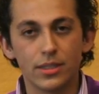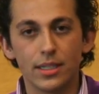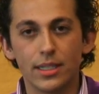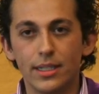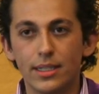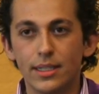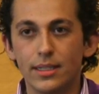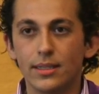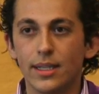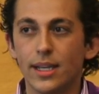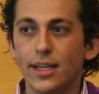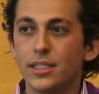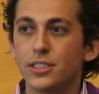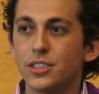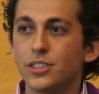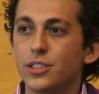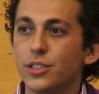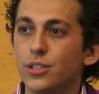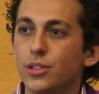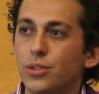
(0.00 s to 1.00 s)
and
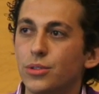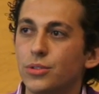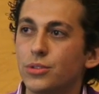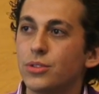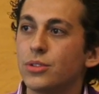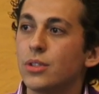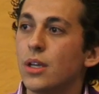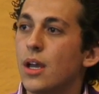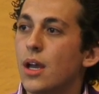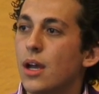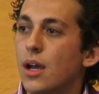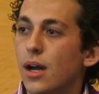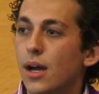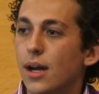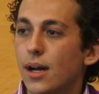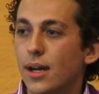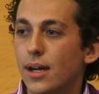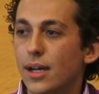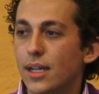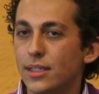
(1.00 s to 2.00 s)
NGOs
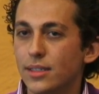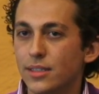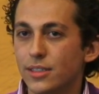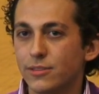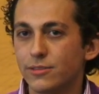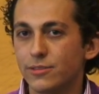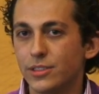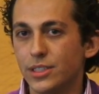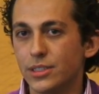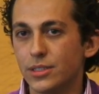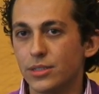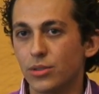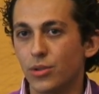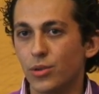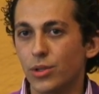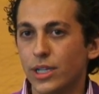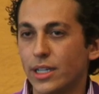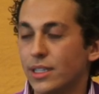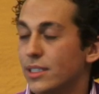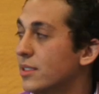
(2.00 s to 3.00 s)
and different
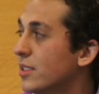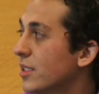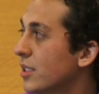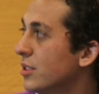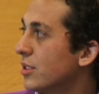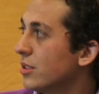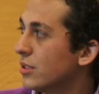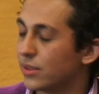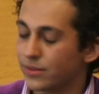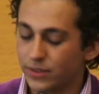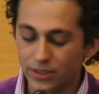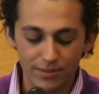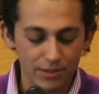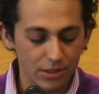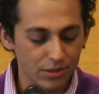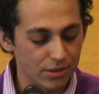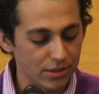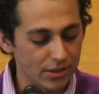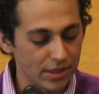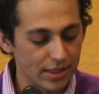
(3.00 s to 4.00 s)
organizations of civil
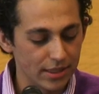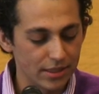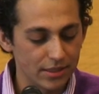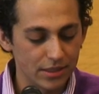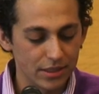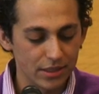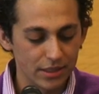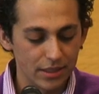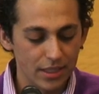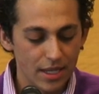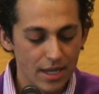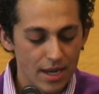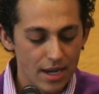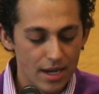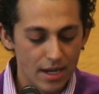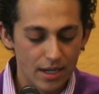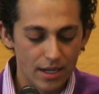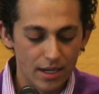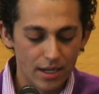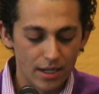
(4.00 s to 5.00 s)
society
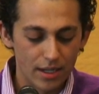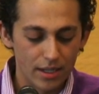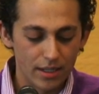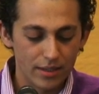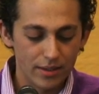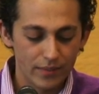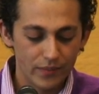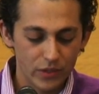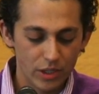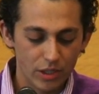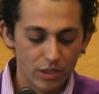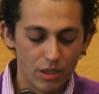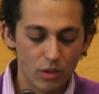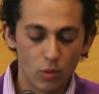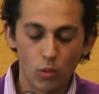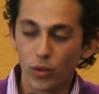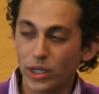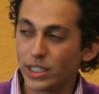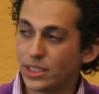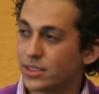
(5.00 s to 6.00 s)
are, you know,
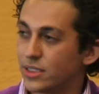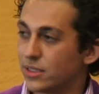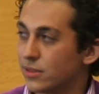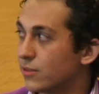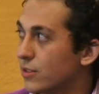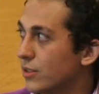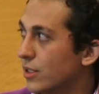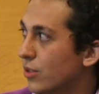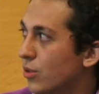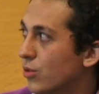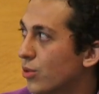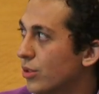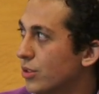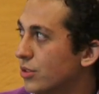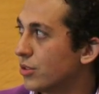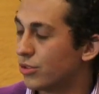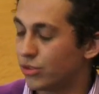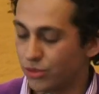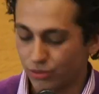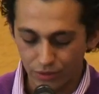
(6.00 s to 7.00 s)
waiting for the
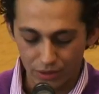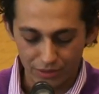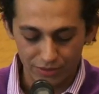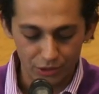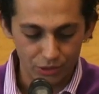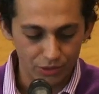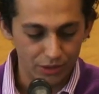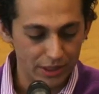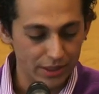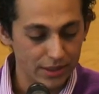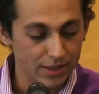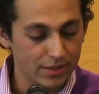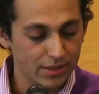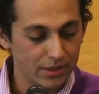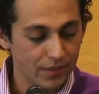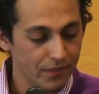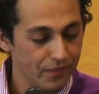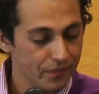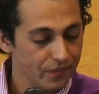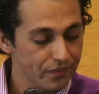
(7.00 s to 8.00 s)
court to review it.